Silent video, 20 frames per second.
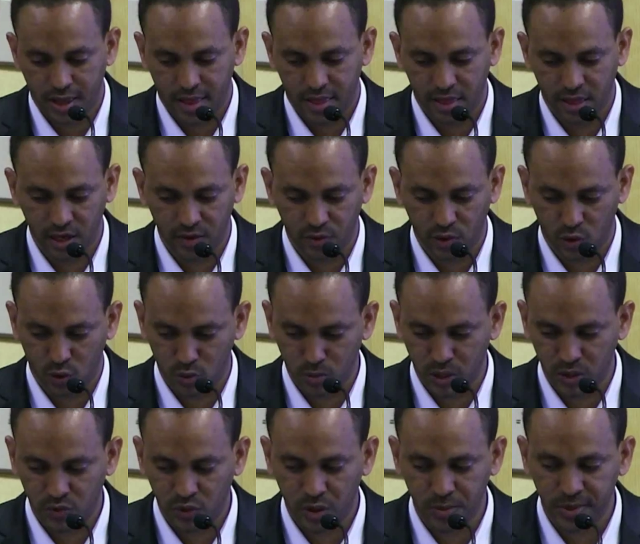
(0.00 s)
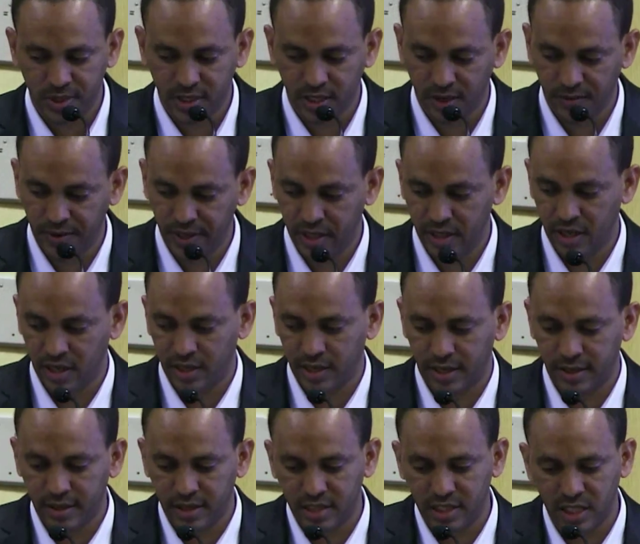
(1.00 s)
Therefore, women from East Africa
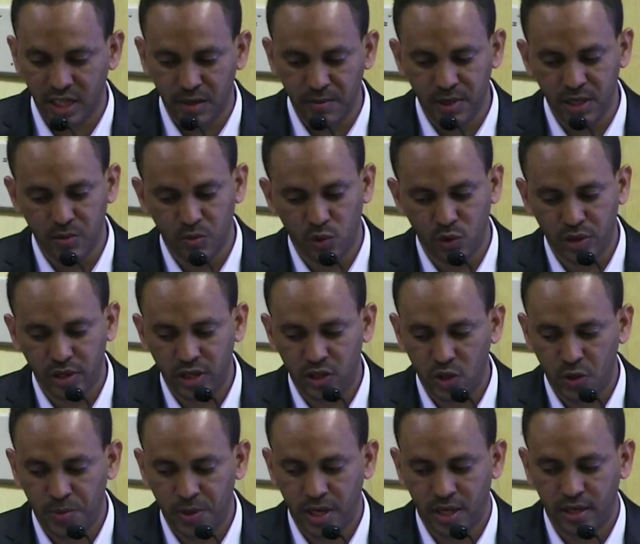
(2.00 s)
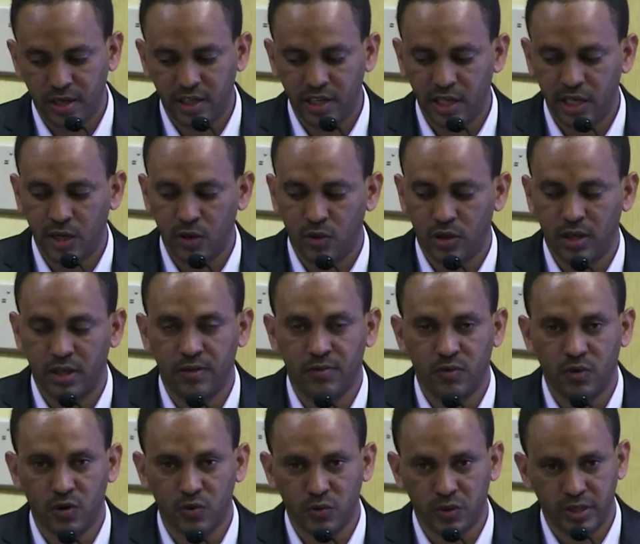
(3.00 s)
countries, namely Burundi, Ethiopia, and Kenya, were
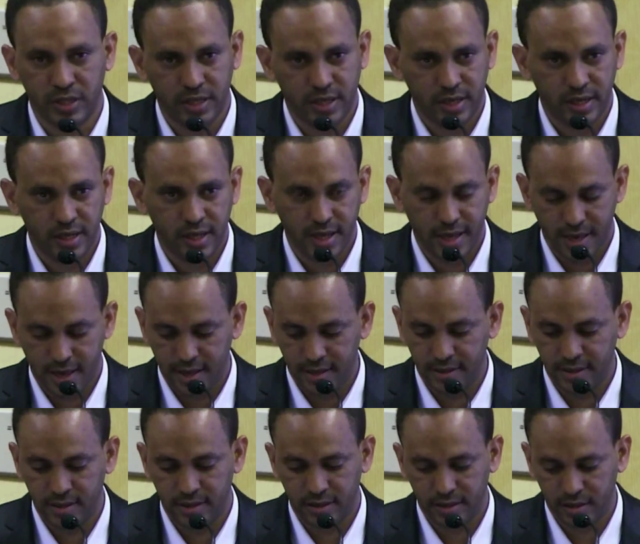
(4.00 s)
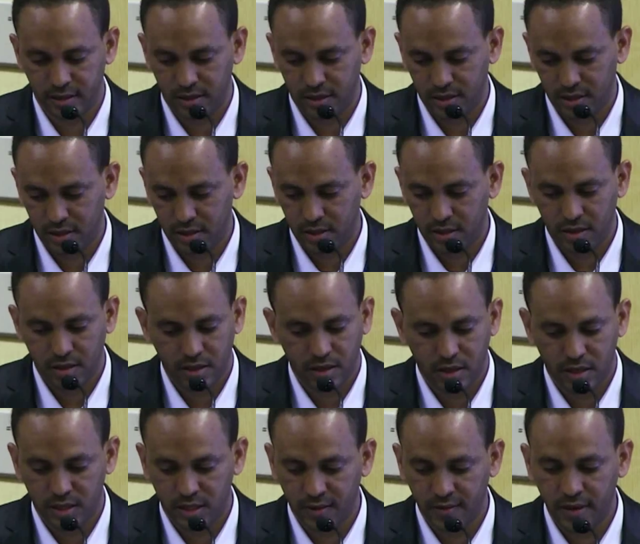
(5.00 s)
involved in this study.
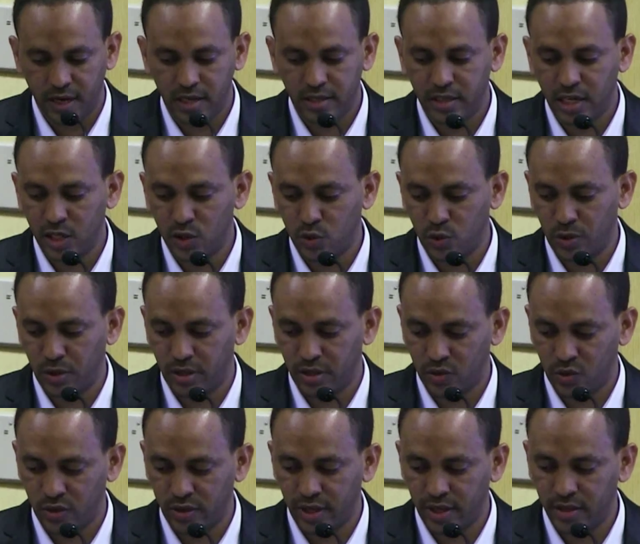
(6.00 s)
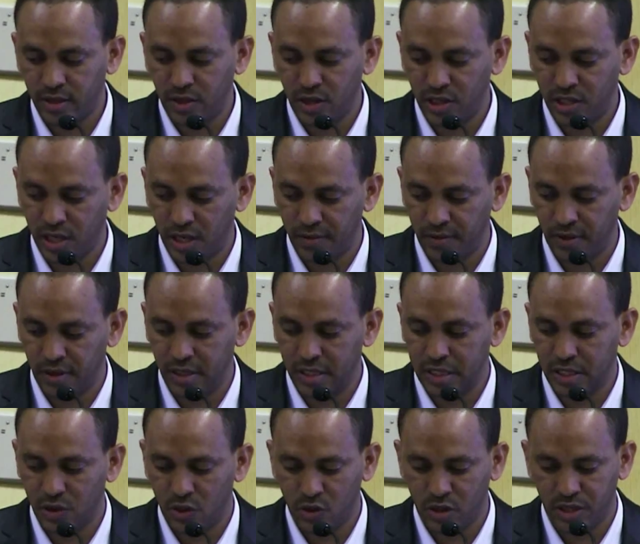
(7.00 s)
Several studies were conducted on
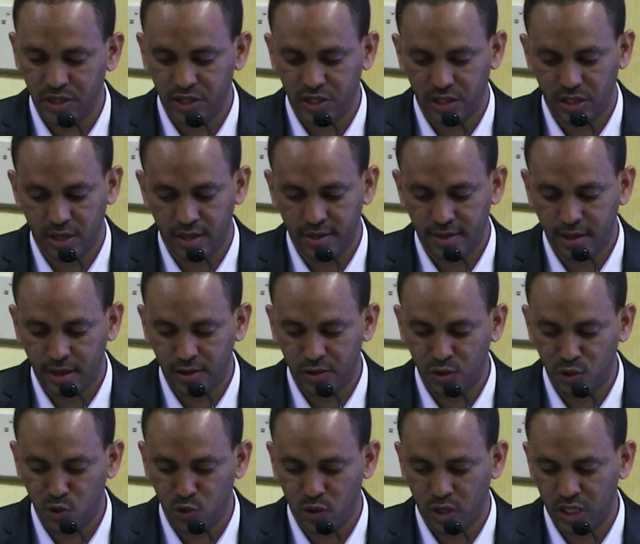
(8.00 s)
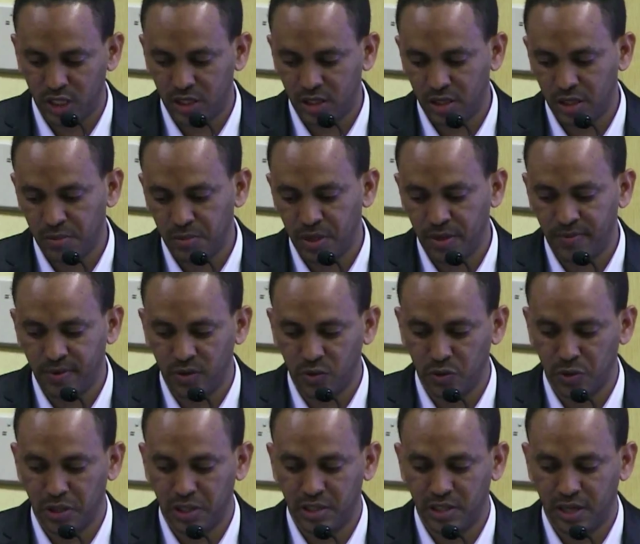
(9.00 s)
HIV/AIDS knowledge and attitudes towards people
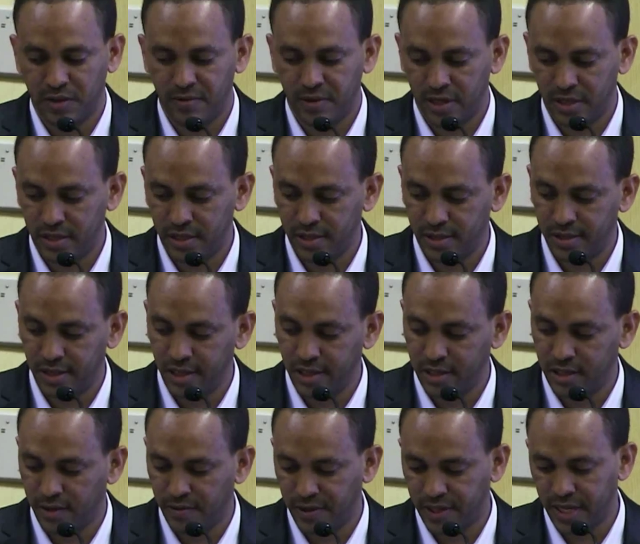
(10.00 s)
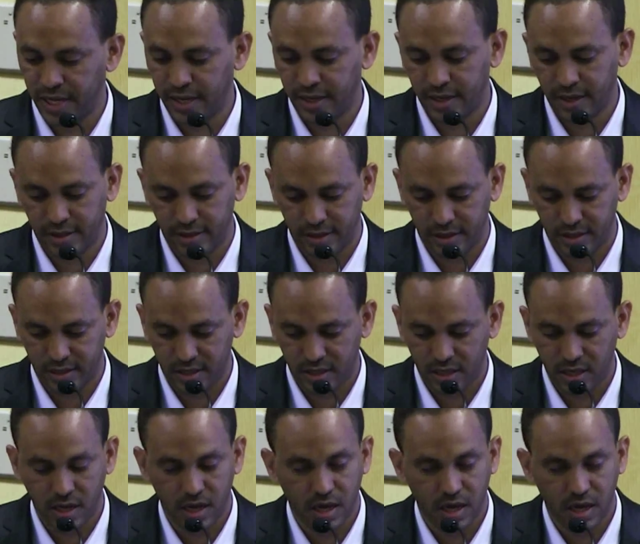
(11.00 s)
with HIV/AIDS in 3 East African countries.